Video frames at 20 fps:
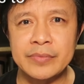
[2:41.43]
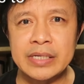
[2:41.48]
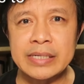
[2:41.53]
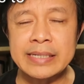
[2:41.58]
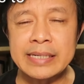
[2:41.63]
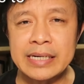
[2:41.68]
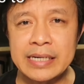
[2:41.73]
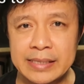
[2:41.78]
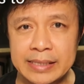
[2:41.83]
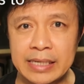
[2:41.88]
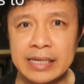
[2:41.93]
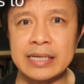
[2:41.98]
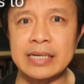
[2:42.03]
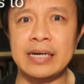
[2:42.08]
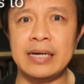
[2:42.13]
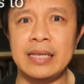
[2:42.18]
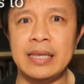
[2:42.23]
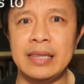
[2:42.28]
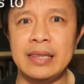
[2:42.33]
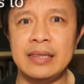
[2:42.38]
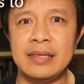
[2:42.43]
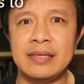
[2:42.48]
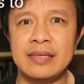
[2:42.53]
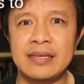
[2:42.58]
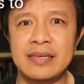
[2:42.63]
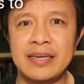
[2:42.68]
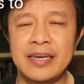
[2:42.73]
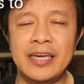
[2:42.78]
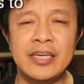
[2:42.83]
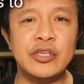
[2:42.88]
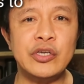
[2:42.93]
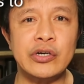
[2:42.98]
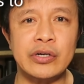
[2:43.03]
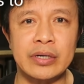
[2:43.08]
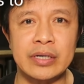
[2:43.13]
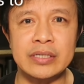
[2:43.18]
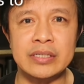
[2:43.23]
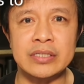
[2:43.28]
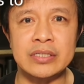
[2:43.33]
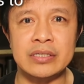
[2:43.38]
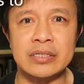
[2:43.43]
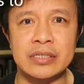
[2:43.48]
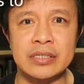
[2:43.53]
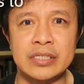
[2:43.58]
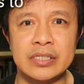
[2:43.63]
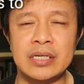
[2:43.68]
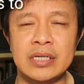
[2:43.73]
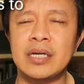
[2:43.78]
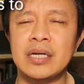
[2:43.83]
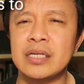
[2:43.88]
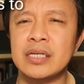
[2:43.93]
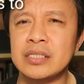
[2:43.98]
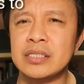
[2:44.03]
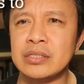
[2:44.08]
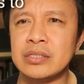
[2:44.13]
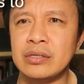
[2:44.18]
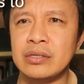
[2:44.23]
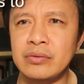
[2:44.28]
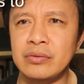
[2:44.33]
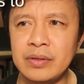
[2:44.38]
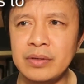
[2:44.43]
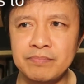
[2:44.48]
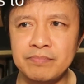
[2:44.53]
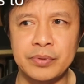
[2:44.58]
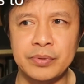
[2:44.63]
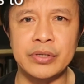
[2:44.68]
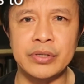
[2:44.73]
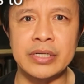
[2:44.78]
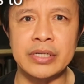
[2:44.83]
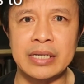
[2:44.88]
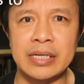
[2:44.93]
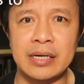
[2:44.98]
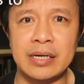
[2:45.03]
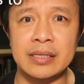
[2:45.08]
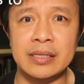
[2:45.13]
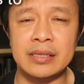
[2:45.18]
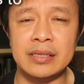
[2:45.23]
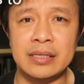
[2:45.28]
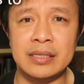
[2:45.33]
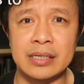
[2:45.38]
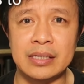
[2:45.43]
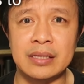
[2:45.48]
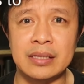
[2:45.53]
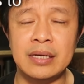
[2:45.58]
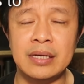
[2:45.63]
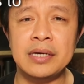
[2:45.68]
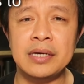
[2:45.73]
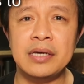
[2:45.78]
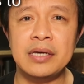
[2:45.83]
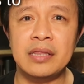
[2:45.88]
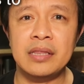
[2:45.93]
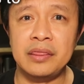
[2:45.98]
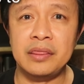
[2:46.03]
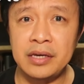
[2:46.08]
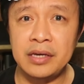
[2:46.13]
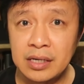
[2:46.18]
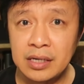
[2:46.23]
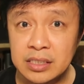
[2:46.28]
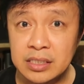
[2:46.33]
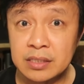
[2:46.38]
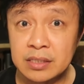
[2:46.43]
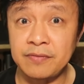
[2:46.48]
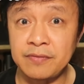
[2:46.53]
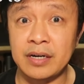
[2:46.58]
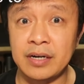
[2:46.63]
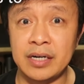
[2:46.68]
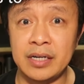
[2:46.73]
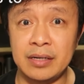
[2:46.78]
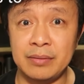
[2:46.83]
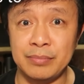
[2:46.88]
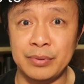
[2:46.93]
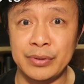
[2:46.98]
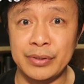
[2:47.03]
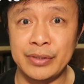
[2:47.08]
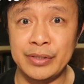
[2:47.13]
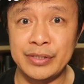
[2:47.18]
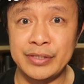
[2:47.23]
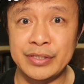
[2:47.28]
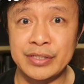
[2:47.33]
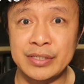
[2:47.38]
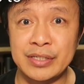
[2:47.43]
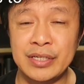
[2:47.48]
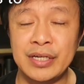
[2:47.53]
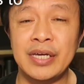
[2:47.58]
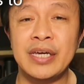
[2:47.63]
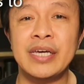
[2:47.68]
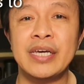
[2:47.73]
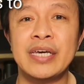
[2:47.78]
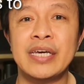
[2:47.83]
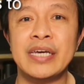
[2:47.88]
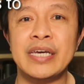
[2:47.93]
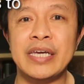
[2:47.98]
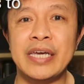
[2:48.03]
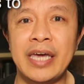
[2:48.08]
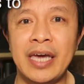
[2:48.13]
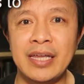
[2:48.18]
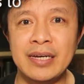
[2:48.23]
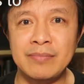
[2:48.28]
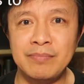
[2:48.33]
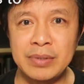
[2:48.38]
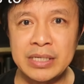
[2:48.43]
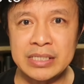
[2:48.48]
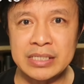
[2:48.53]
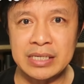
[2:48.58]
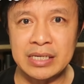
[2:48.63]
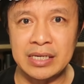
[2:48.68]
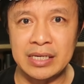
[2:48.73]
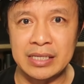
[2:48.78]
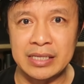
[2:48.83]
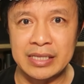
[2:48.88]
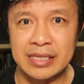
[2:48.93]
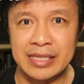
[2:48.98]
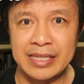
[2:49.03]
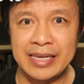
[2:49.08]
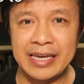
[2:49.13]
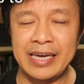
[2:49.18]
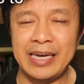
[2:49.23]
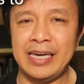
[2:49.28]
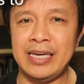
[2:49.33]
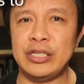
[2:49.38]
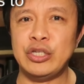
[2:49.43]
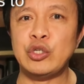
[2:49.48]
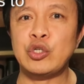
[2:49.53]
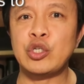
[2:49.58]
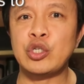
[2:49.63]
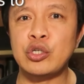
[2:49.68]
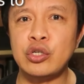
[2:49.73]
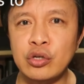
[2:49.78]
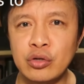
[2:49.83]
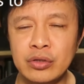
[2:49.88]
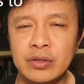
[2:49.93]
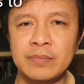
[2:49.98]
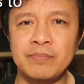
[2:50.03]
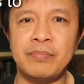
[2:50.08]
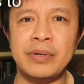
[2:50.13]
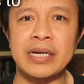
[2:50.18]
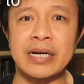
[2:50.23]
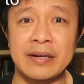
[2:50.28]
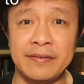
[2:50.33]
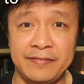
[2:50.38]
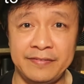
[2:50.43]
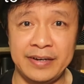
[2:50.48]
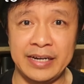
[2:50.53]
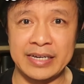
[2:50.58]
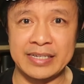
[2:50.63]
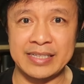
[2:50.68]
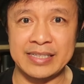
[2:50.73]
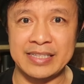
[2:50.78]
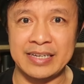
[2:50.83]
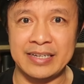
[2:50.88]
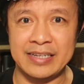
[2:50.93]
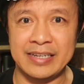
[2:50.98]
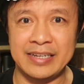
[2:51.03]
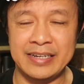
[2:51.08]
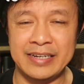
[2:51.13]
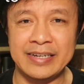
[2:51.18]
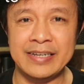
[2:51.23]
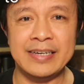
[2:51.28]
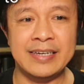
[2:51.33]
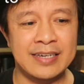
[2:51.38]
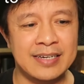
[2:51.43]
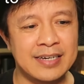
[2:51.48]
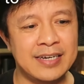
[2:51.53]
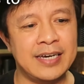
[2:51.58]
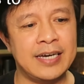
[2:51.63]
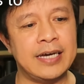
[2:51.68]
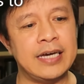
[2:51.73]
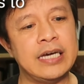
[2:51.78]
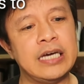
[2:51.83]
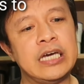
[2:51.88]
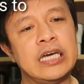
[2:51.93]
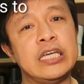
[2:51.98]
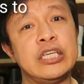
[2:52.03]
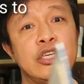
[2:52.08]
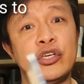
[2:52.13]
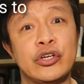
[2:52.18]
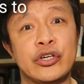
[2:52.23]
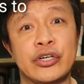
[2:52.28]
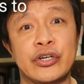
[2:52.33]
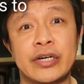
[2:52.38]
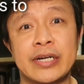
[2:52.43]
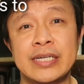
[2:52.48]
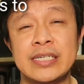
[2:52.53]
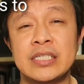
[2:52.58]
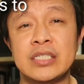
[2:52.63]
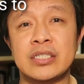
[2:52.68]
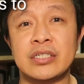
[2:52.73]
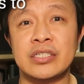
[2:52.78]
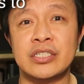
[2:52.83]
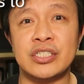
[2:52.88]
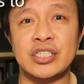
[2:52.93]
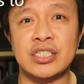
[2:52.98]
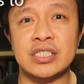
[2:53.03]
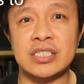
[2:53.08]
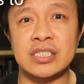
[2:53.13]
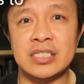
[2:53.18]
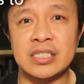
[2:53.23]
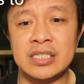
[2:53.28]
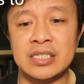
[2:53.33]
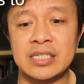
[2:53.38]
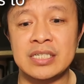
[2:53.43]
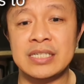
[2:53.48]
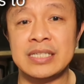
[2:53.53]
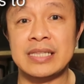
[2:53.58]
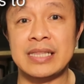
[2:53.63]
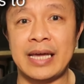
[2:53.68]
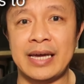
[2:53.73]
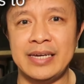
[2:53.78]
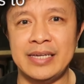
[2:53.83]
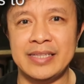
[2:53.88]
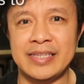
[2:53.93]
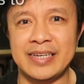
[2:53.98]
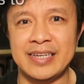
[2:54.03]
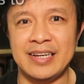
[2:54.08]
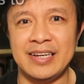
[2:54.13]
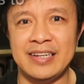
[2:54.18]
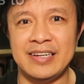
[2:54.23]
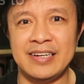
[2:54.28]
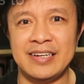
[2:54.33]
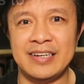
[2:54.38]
critical in your research. It is so important that these variables can be seen and should be reflected in your research title.